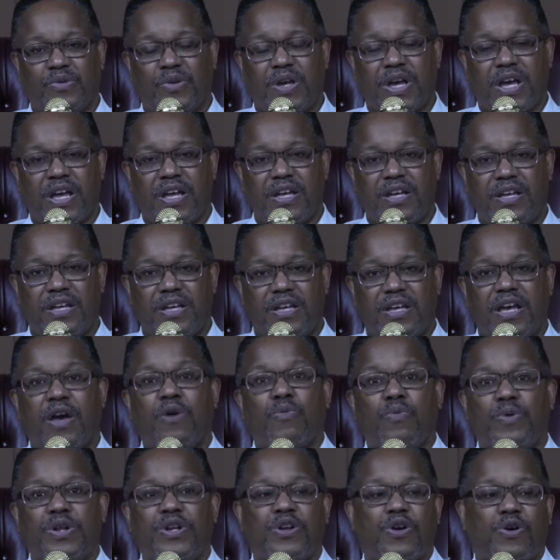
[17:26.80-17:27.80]
Okay,
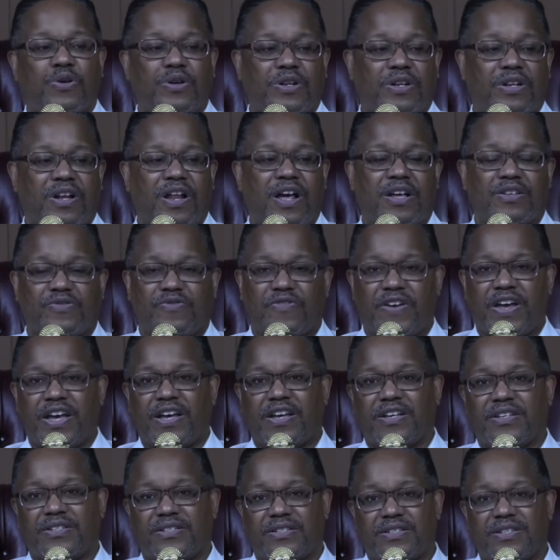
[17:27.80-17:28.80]
and we know that Las
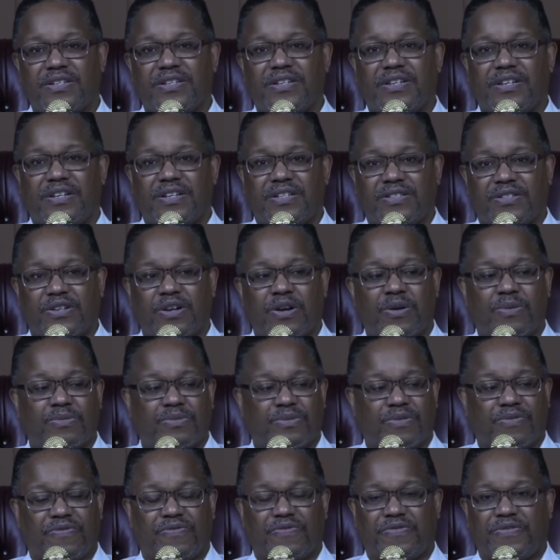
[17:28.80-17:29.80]
Vegas, in
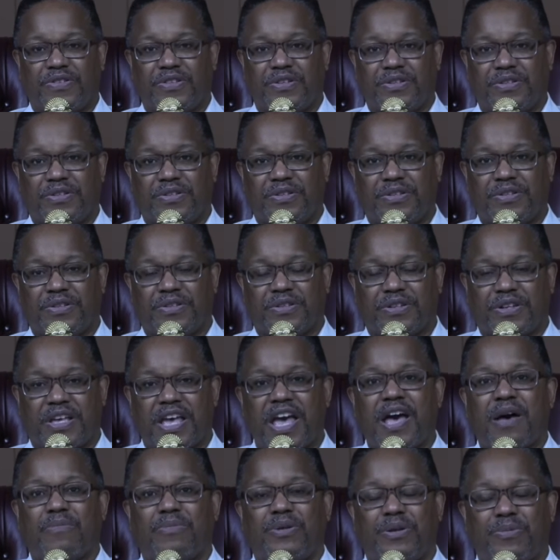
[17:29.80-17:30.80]
terms of the, the
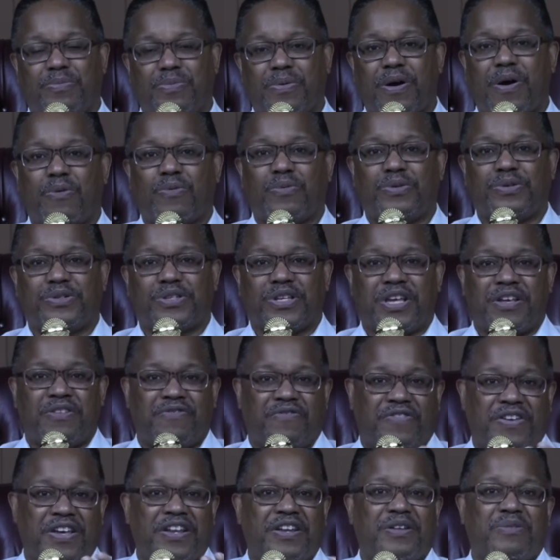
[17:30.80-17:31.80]
gambling part, was
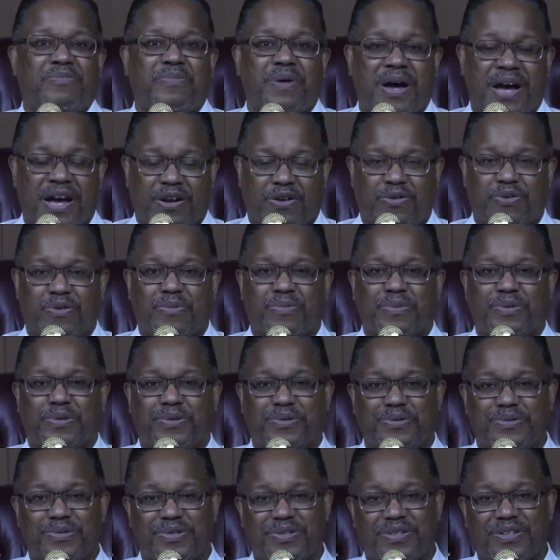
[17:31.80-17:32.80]
invented by
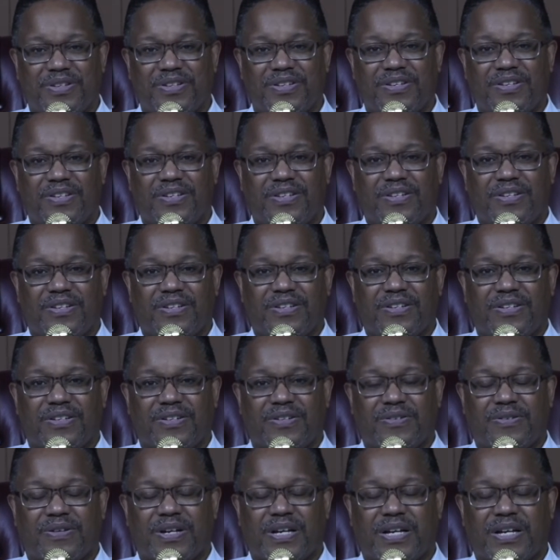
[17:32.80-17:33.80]
criminals.
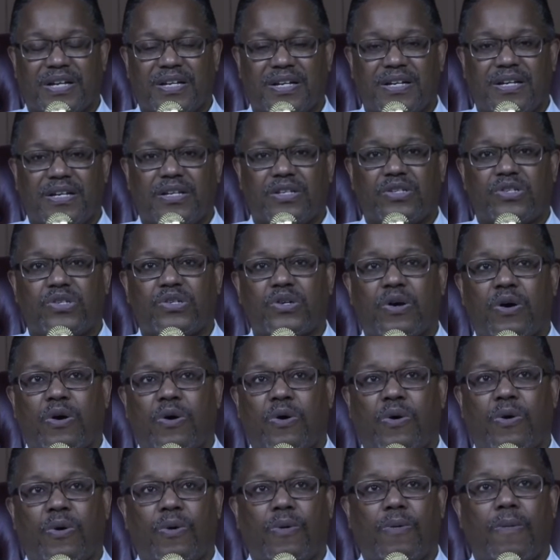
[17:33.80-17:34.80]
Mm-hmm. Okay,
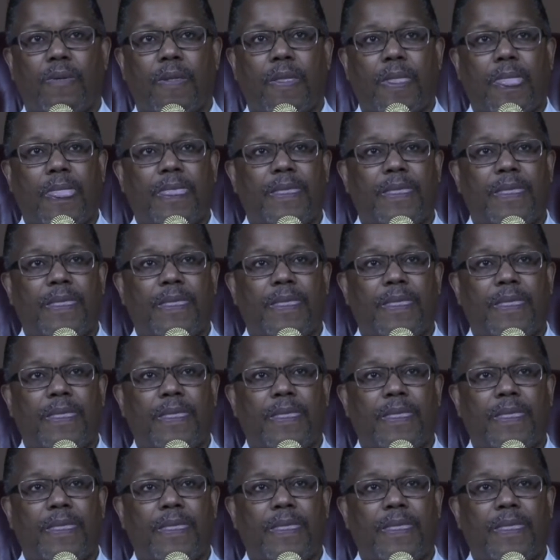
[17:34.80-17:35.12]
so